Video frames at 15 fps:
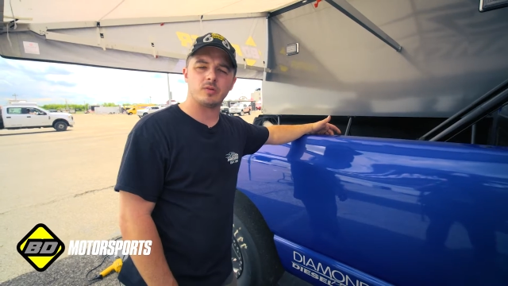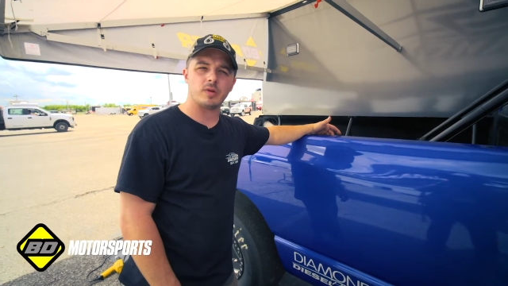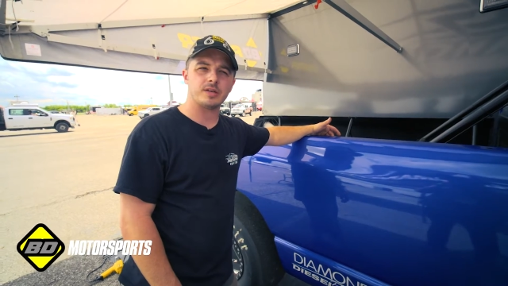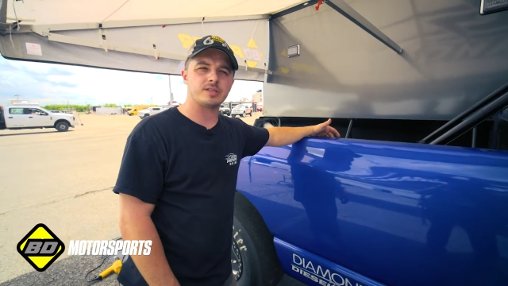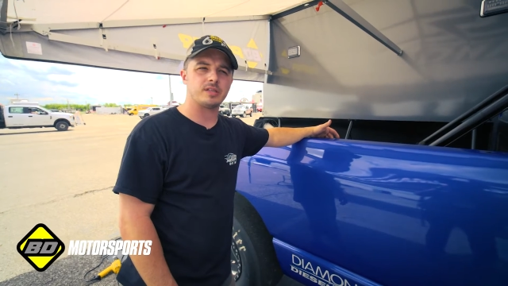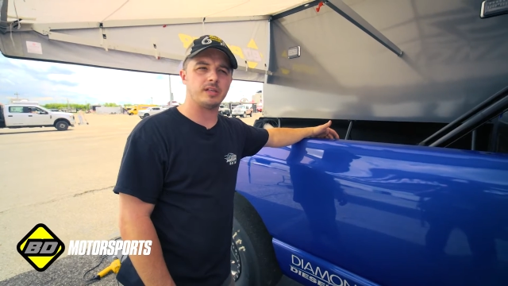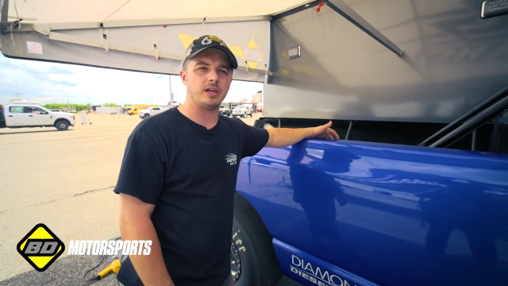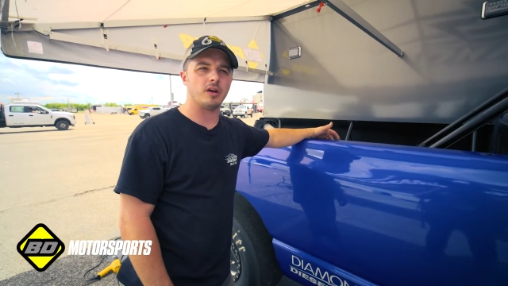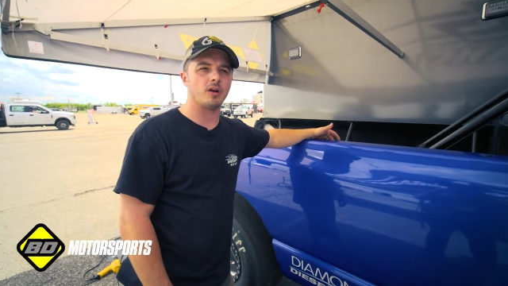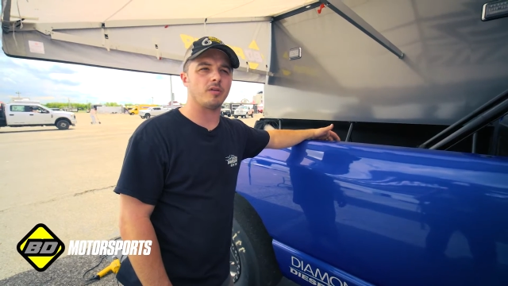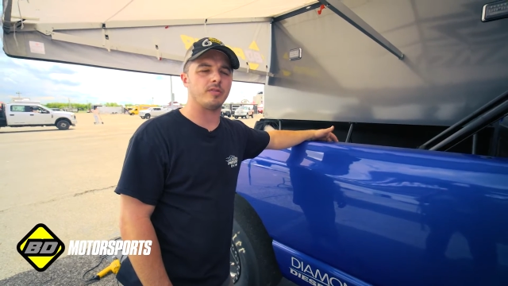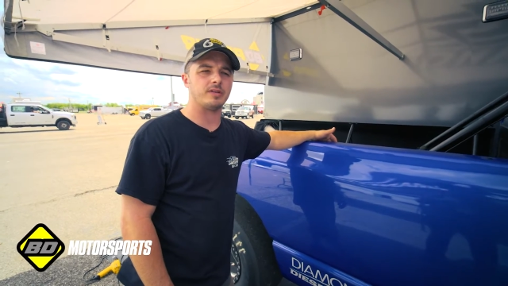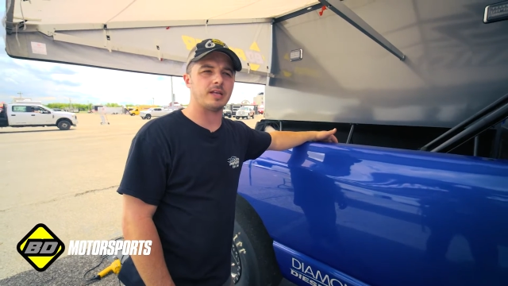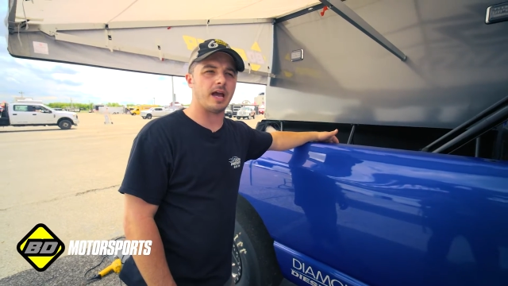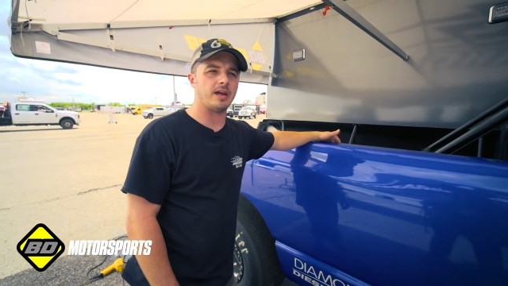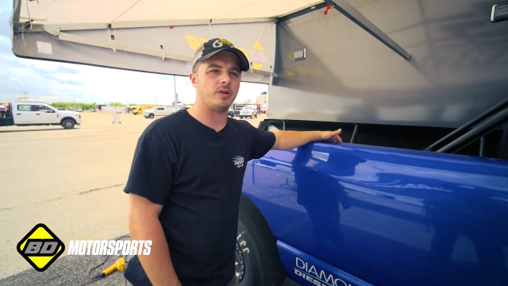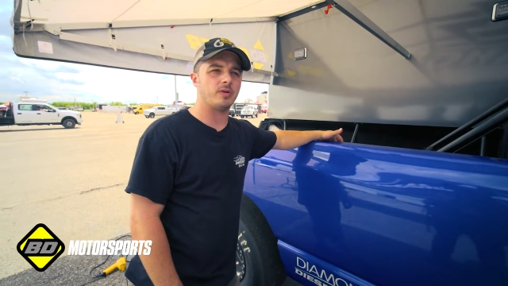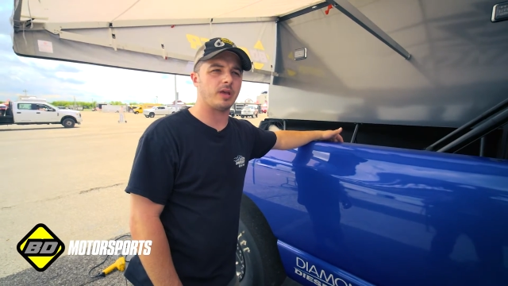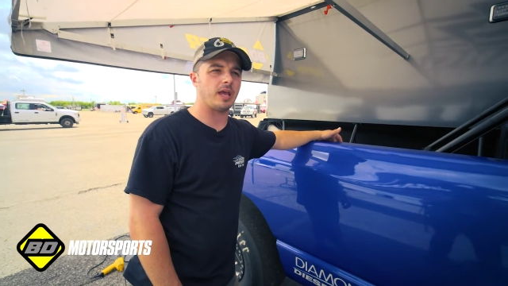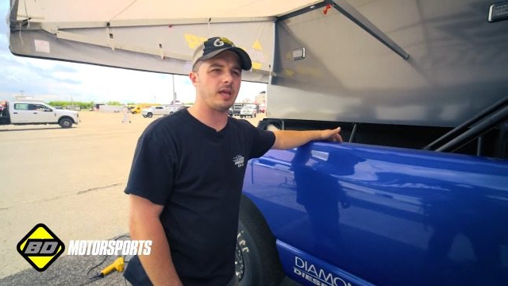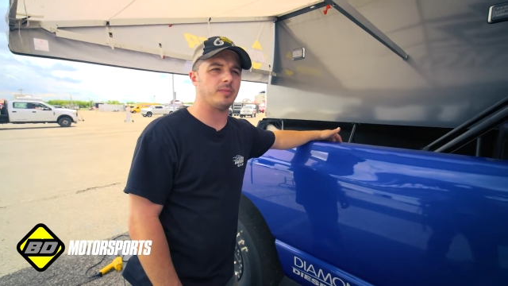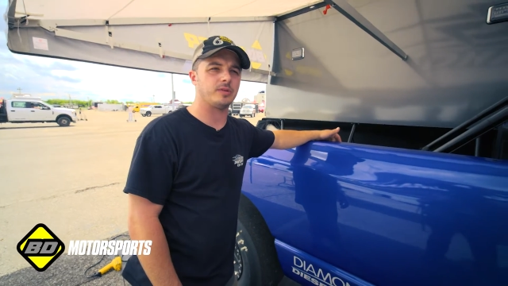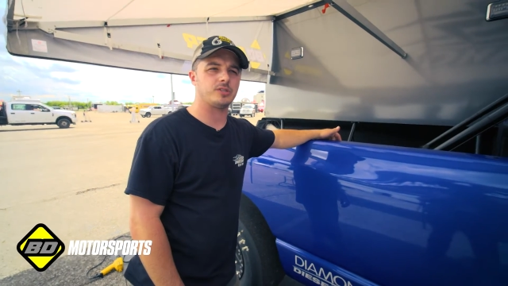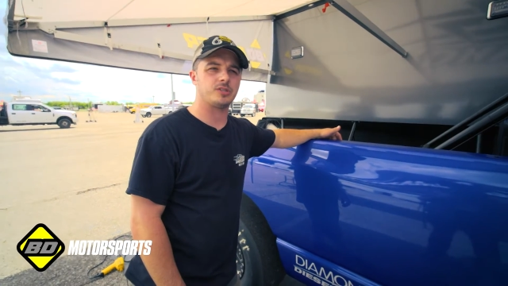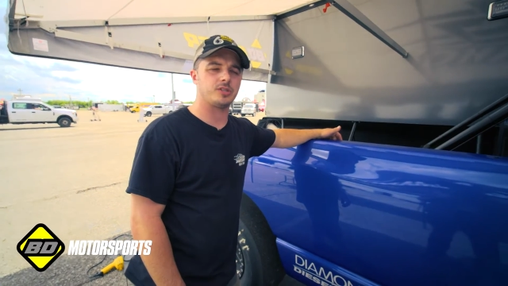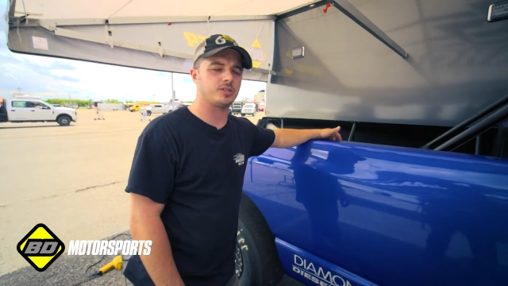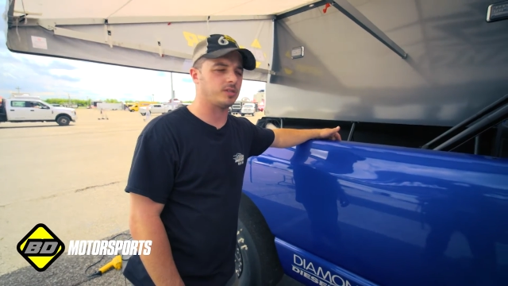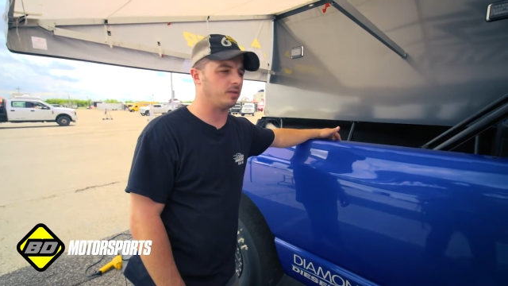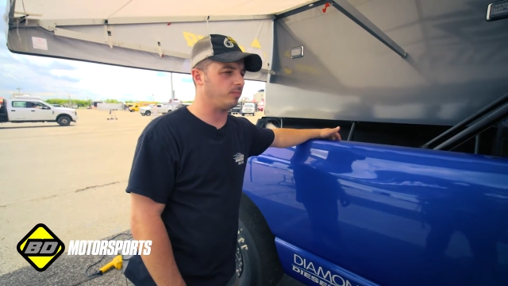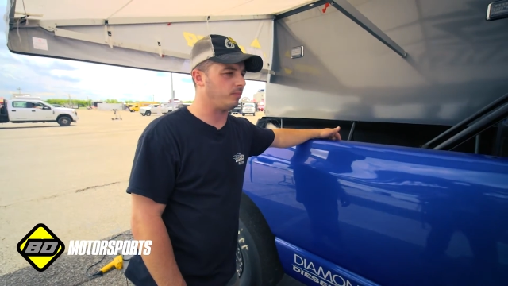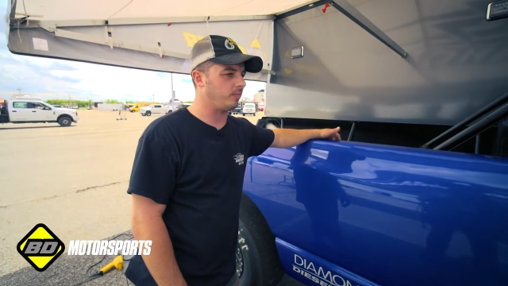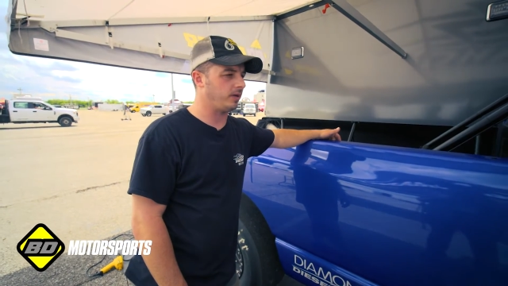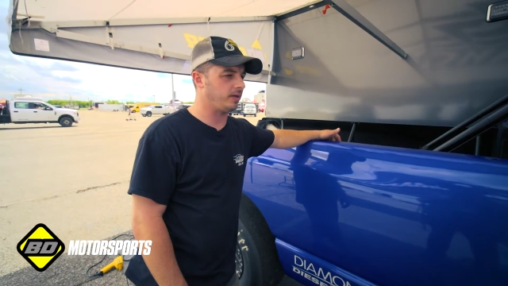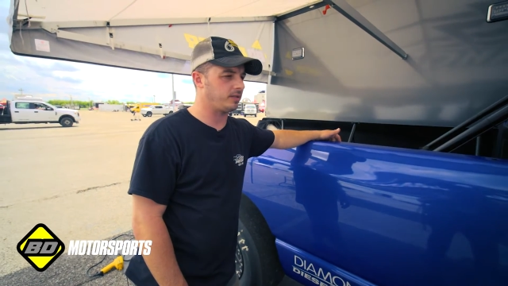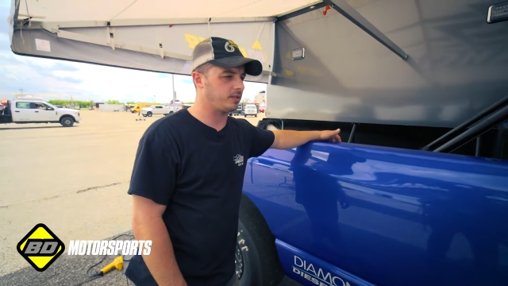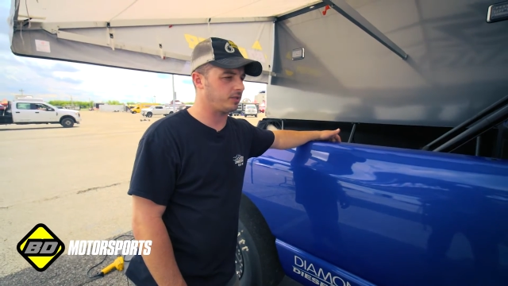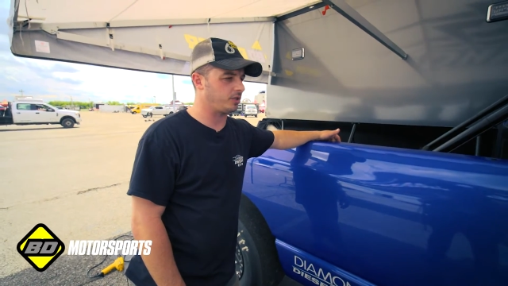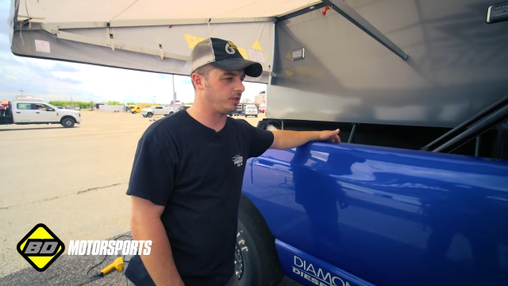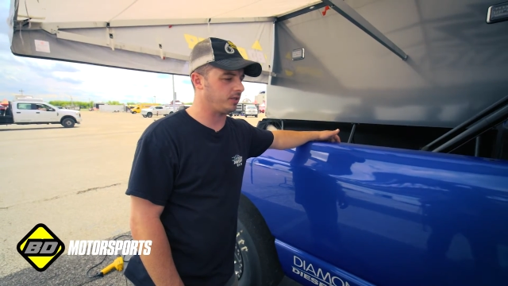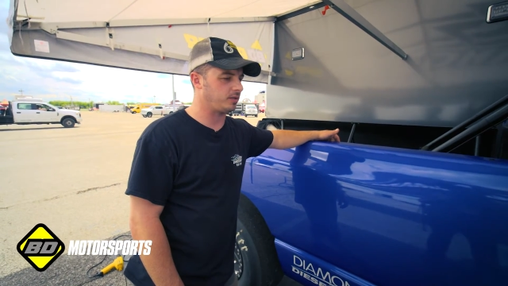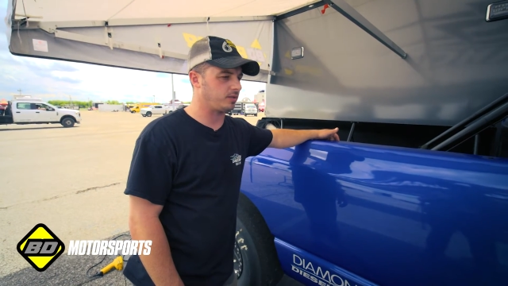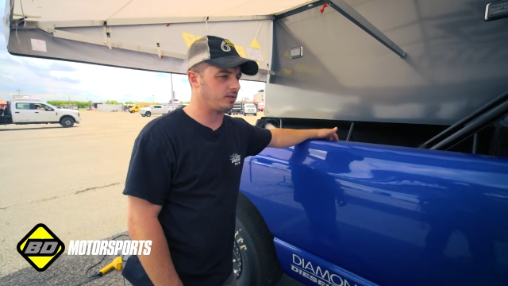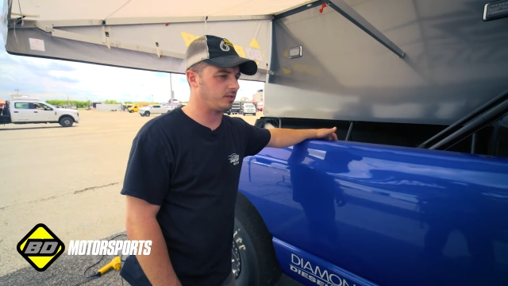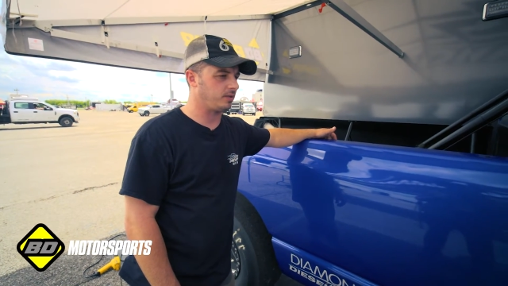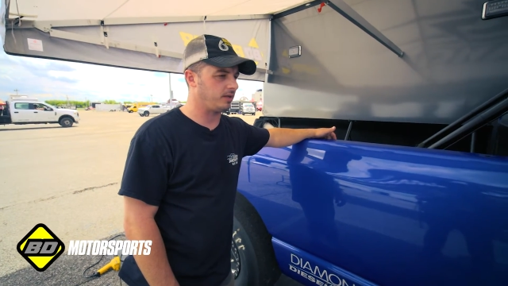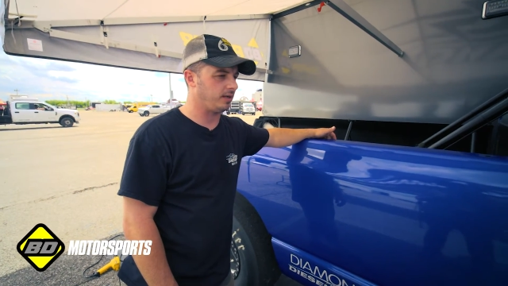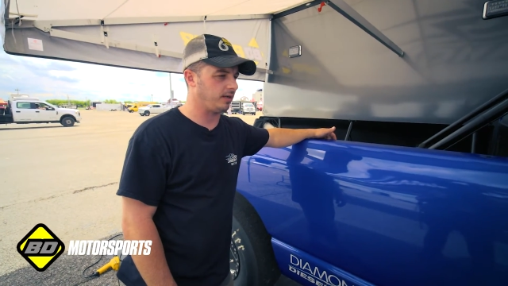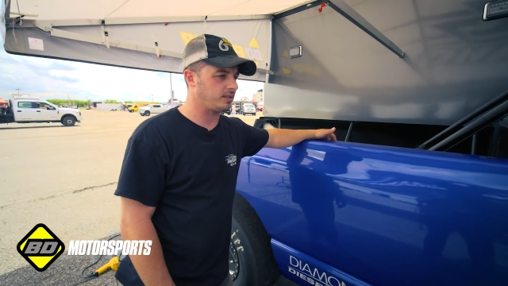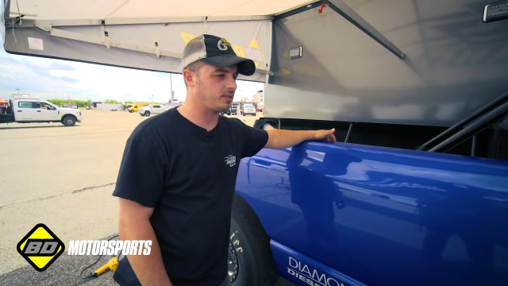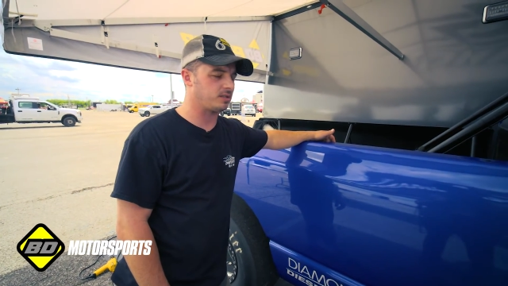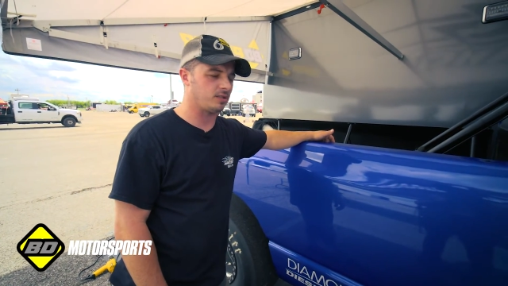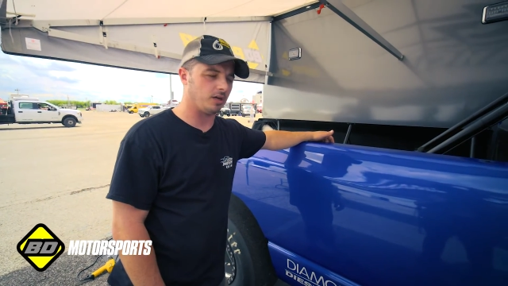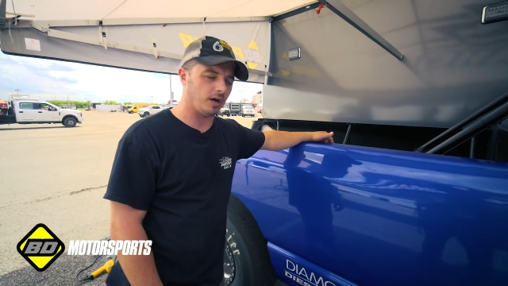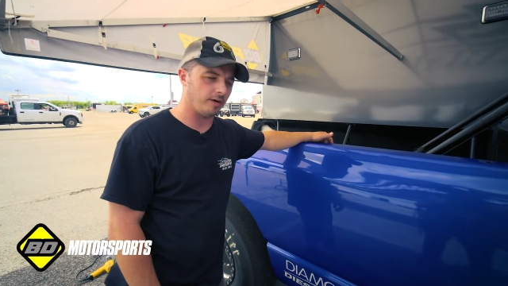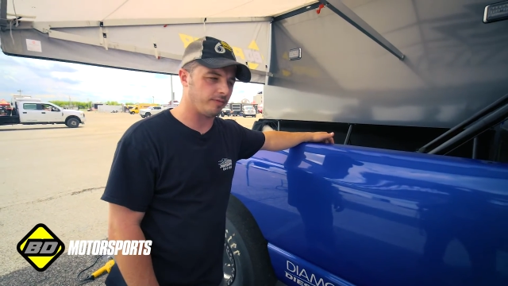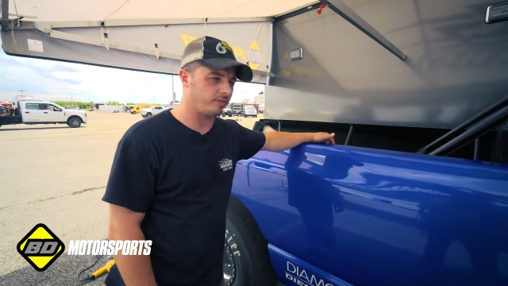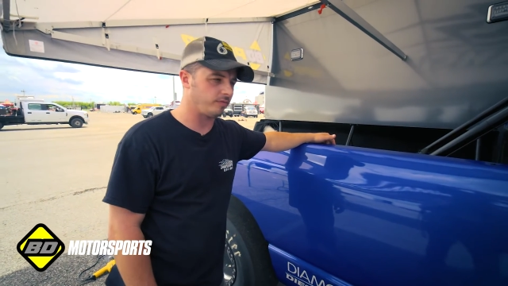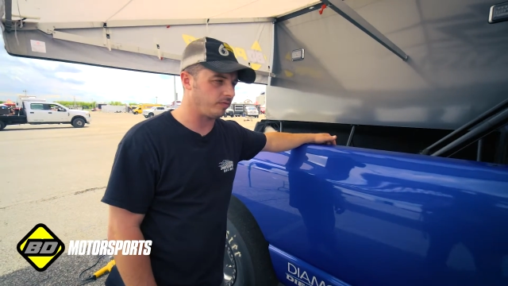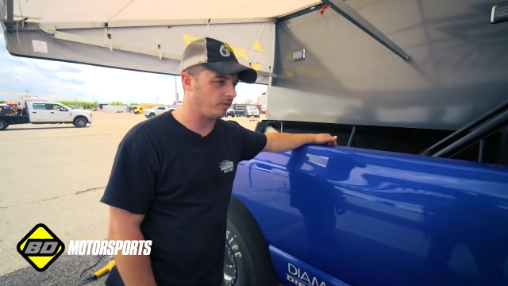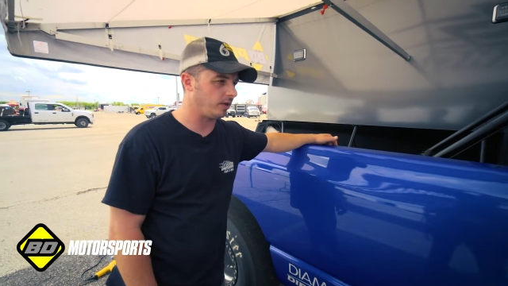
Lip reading: the rest of the year, and the dyno game is it's tough.